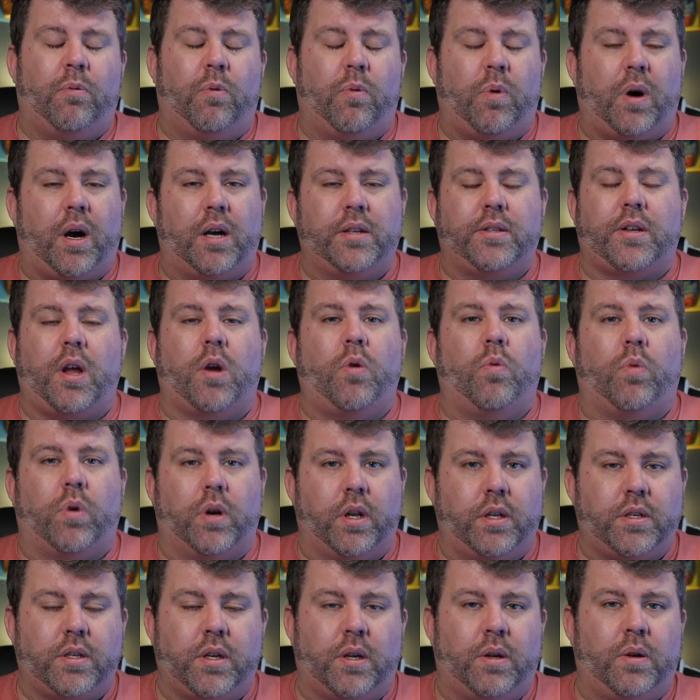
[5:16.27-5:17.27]
what I don't
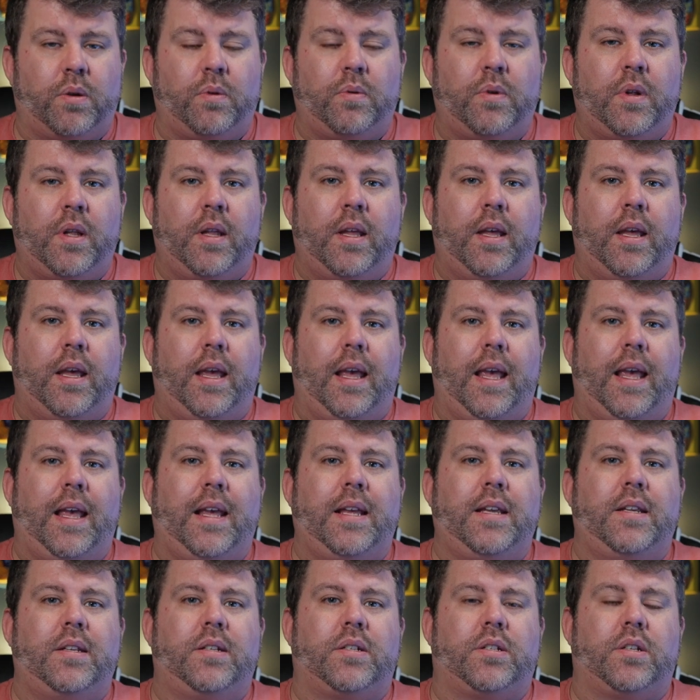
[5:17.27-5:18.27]
want to do
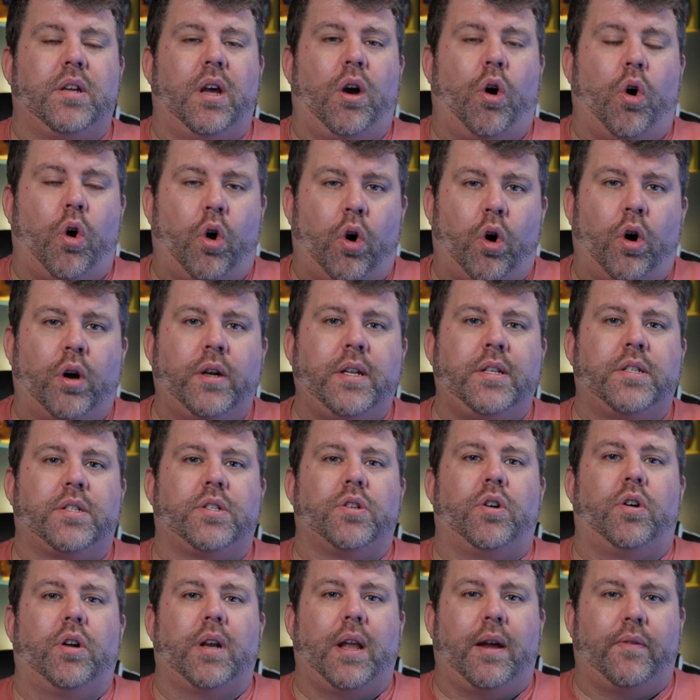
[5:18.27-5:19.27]
is
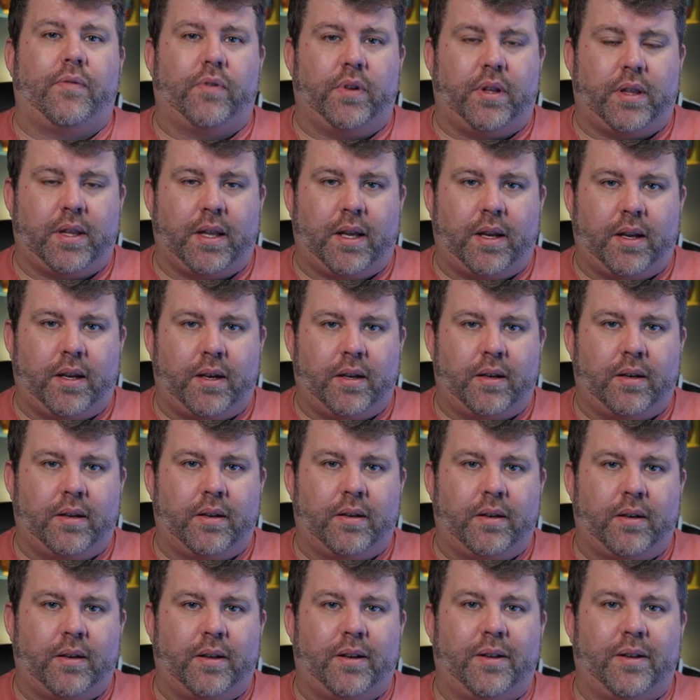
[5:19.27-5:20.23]
uninstall everything